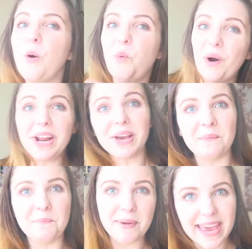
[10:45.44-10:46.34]
What do
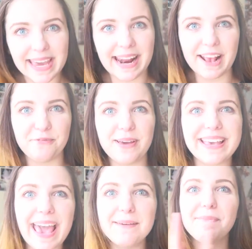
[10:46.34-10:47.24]
you mean if we
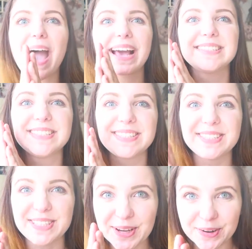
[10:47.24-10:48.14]
came back
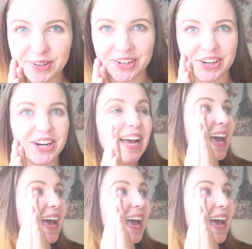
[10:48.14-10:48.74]
sooner?